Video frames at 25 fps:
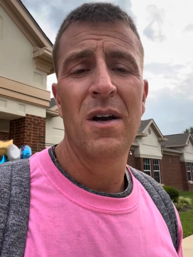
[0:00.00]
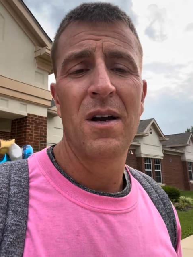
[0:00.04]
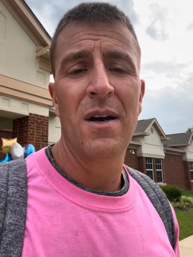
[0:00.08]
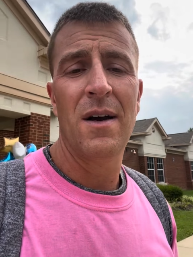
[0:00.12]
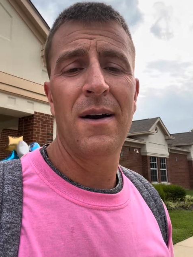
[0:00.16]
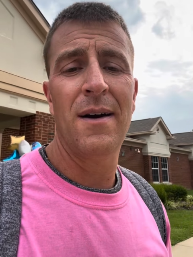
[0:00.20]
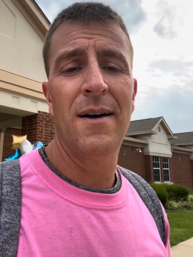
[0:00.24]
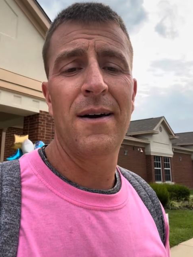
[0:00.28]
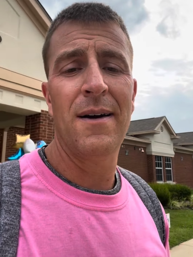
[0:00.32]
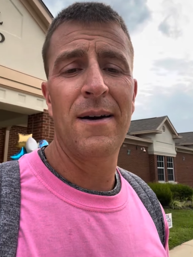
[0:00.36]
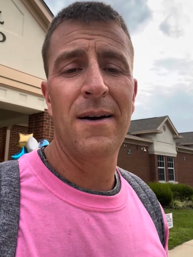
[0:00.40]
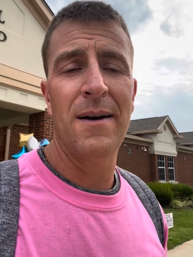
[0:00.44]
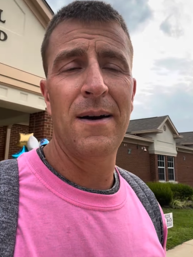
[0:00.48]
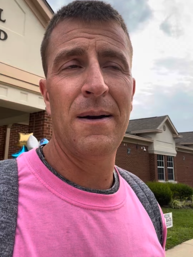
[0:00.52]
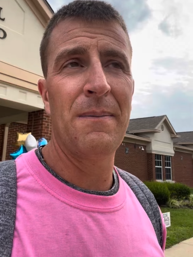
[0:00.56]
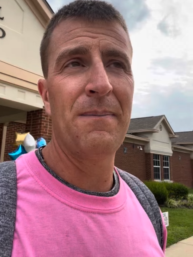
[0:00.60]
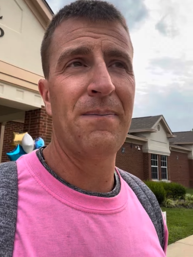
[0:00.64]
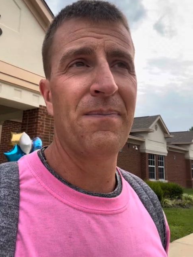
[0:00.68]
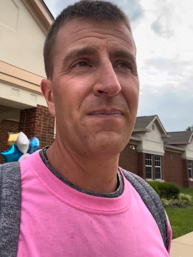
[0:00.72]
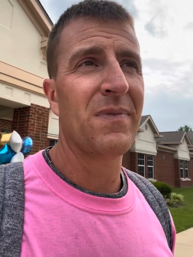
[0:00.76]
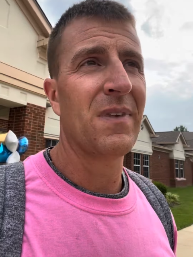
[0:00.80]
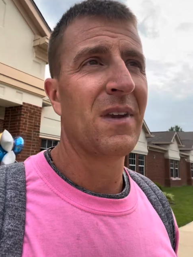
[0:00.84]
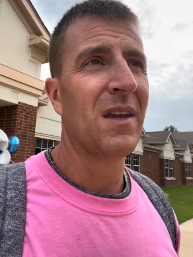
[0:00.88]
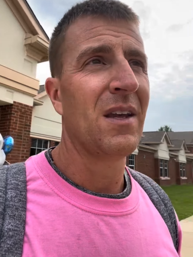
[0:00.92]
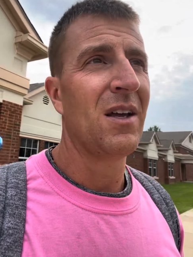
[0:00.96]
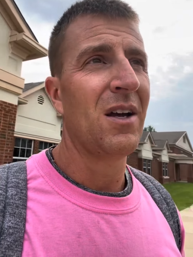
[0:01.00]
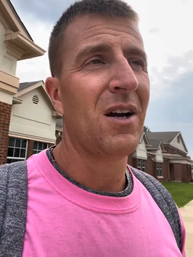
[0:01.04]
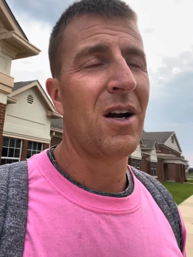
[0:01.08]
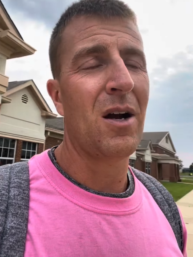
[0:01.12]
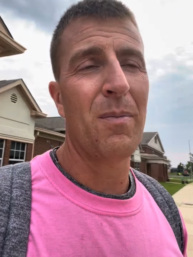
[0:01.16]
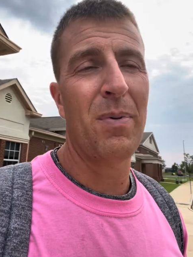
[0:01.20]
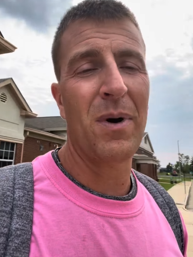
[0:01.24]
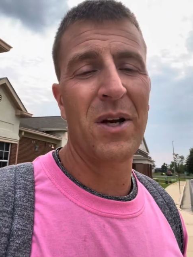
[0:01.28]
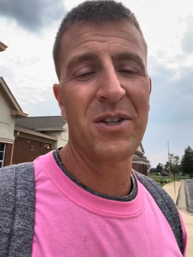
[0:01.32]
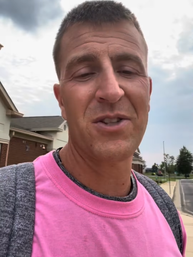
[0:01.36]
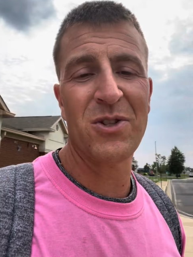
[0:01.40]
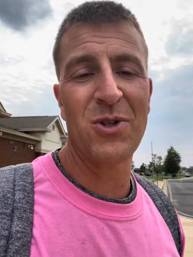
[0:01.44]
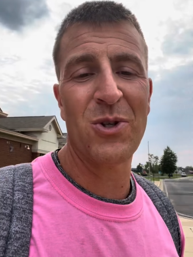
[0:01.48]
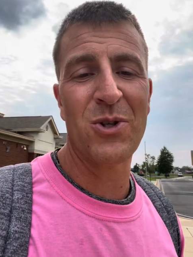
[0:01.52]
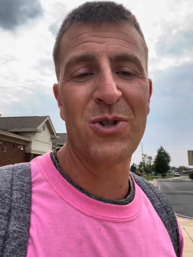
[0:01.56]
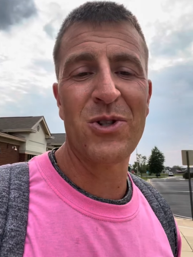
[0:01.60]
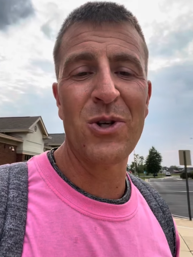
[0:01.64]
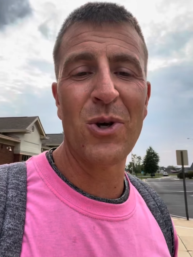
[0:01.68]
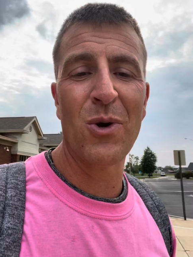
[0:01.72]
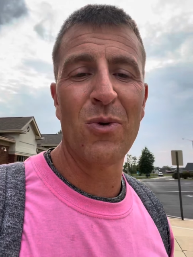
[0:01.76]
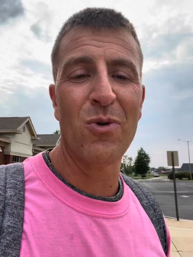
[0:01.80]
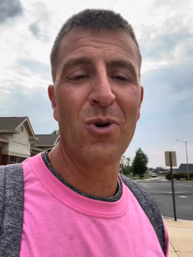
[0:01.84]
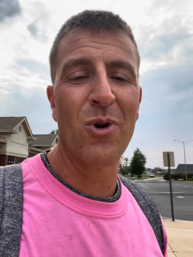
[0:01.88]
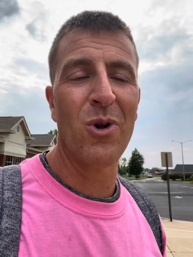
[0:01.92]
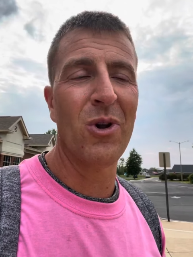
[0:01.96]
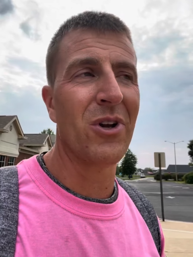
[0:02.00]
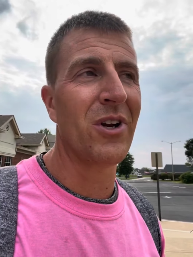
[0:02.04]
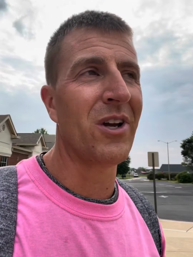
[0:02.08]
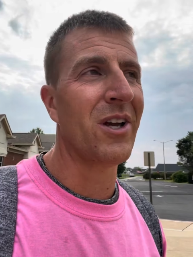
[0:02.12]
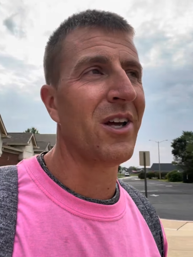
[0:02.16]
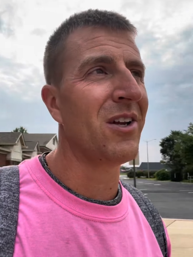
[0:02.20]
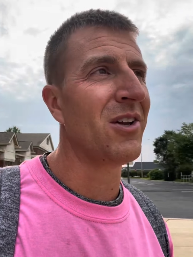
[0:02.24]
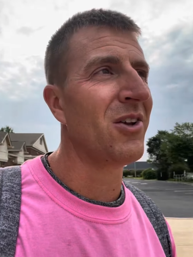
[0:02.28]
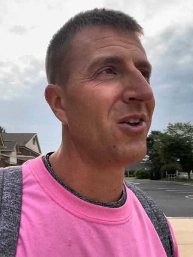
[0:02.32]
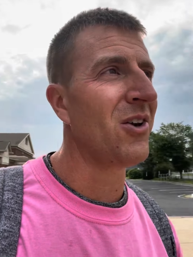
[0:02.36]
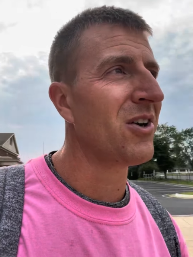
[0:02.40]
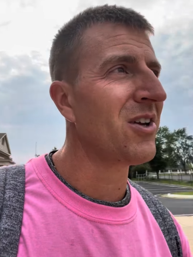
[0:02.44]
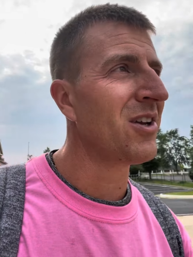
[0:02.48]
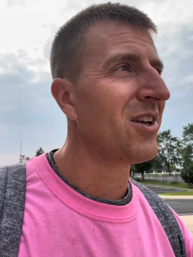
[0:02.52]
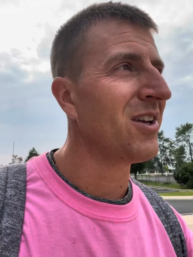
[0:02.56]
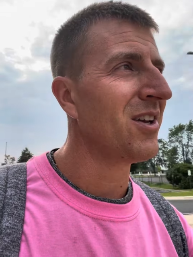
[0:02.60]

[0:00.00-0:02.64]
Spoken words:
Our buses are still rolling in, look.